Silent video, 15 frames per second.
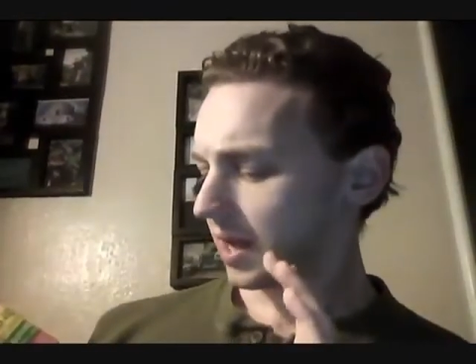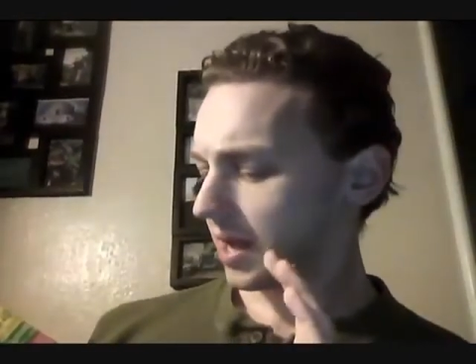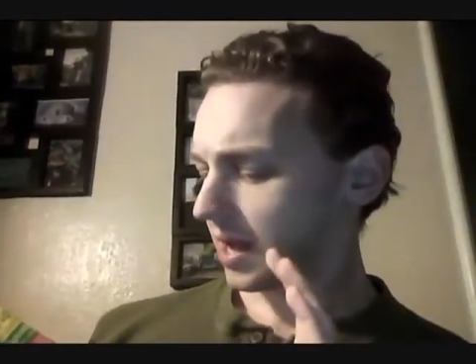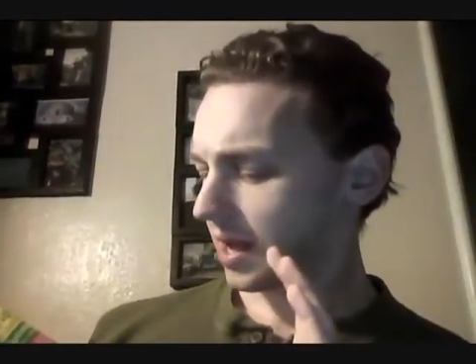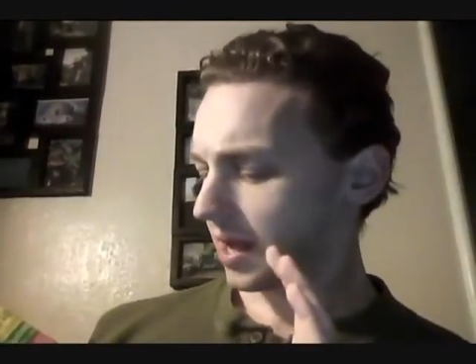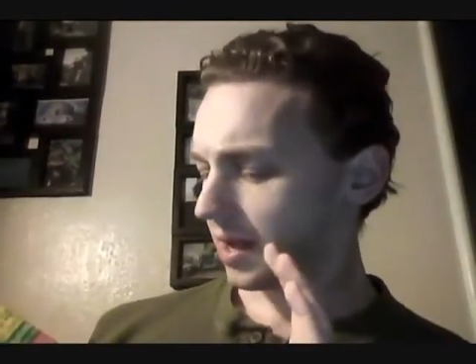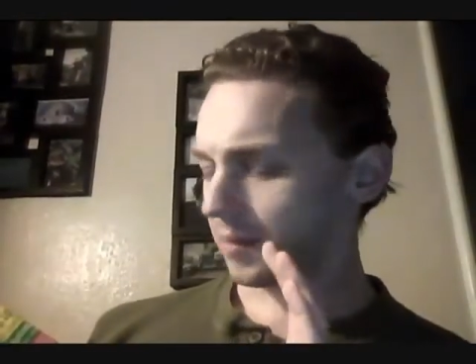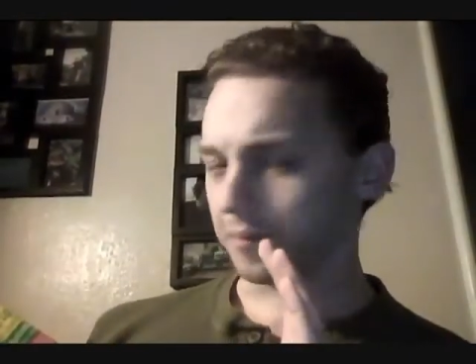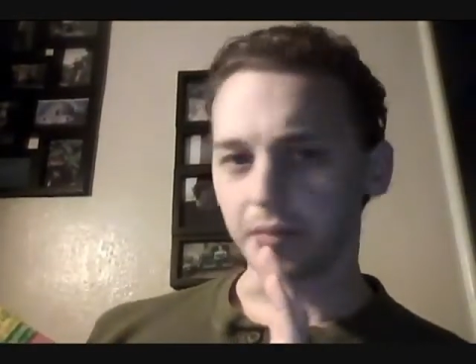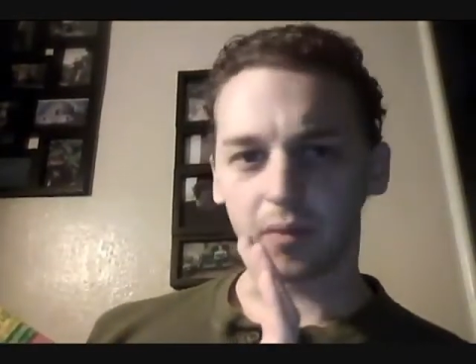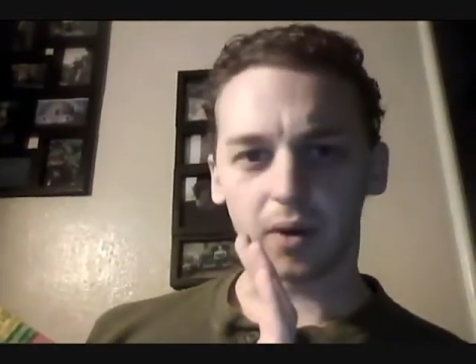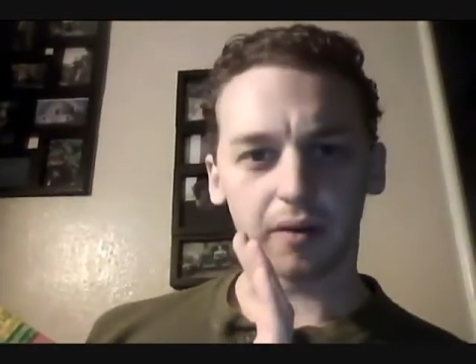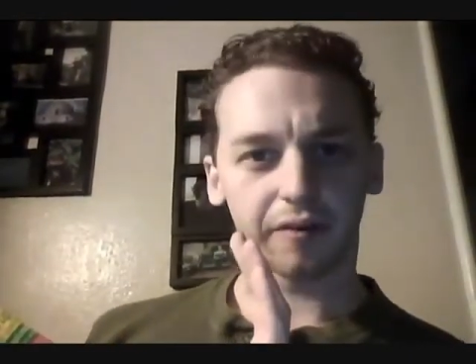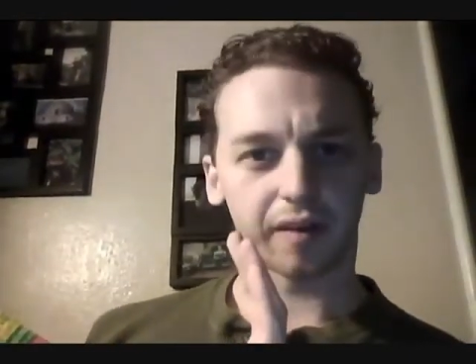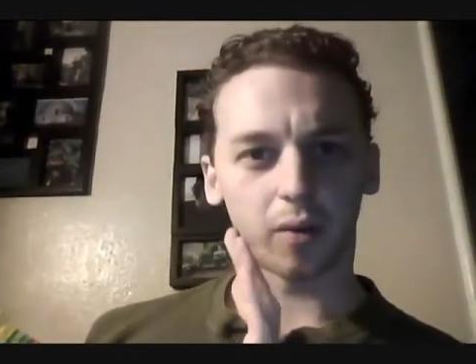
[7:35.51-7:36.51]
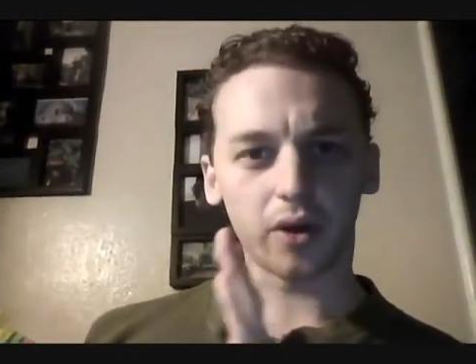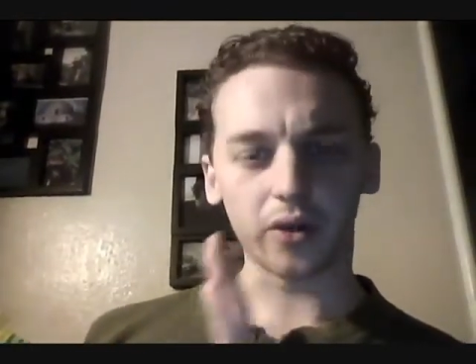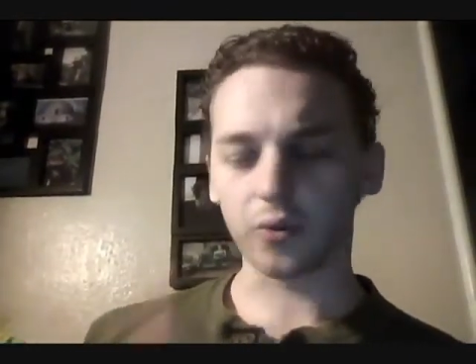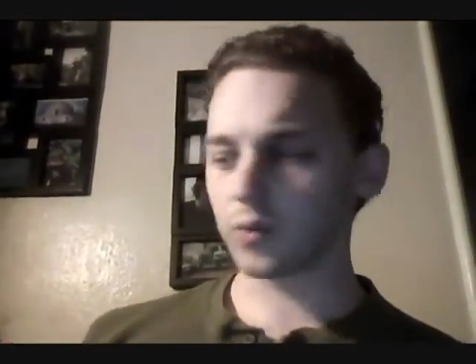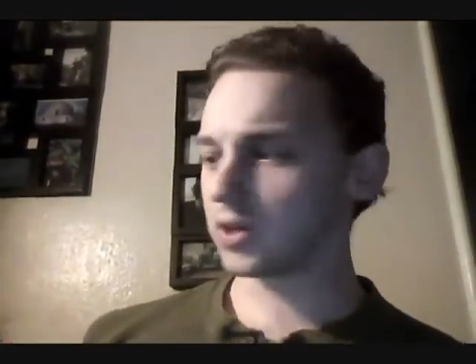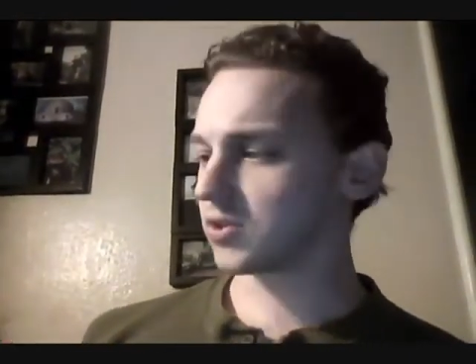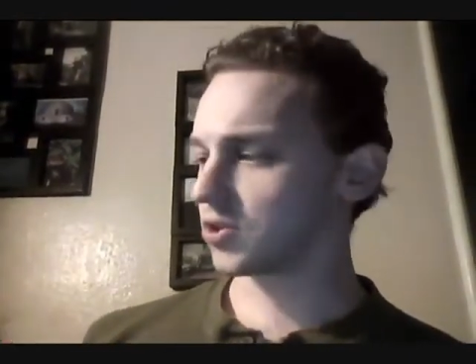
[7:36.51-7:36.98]
From
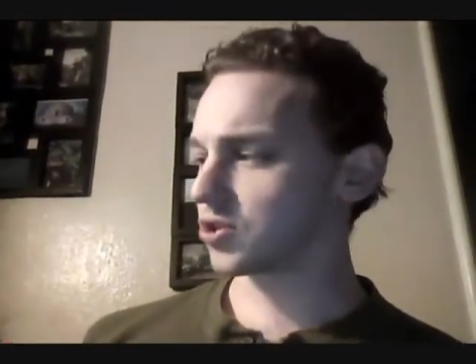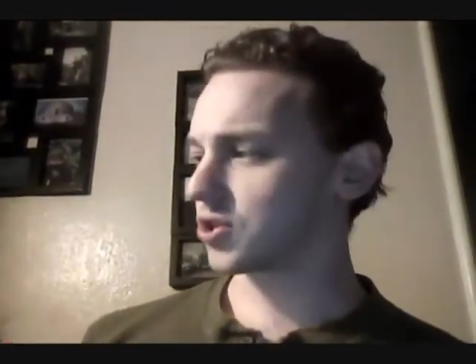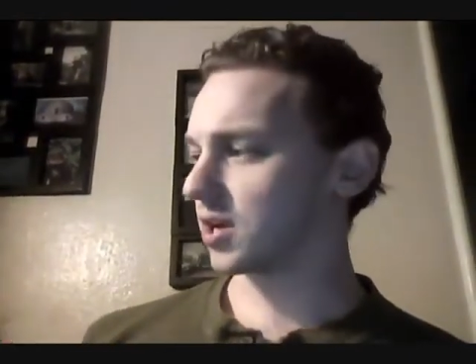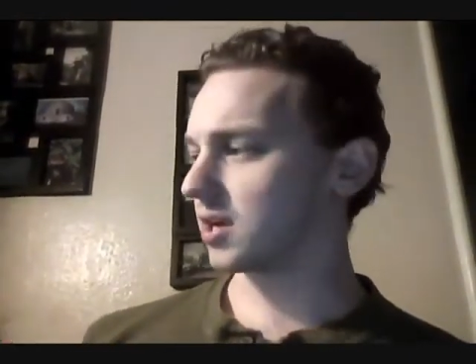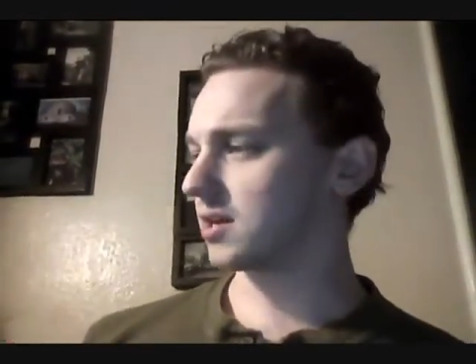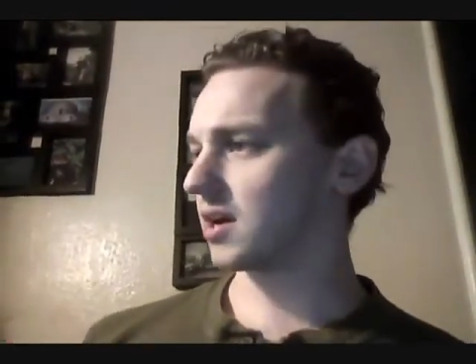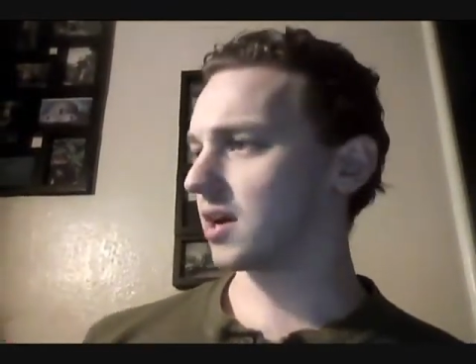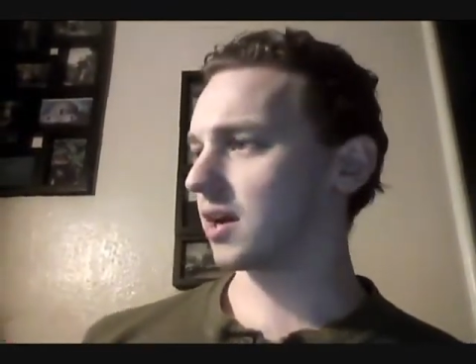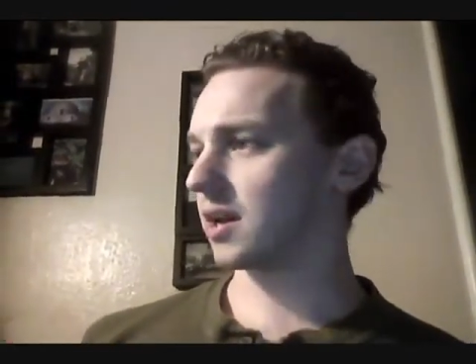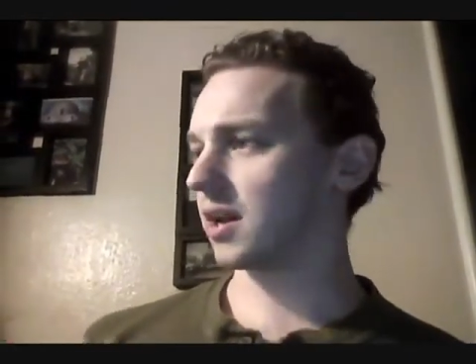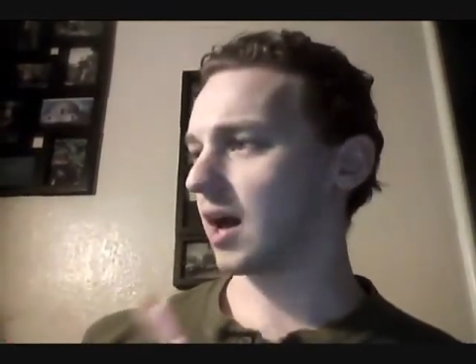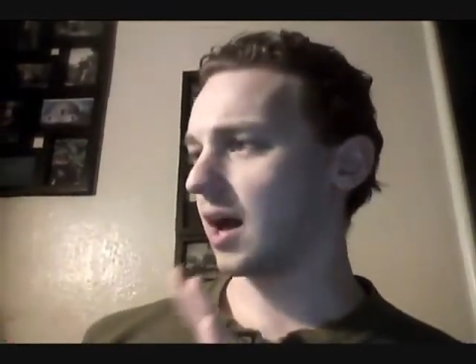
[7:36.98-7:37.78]
all the research I had done,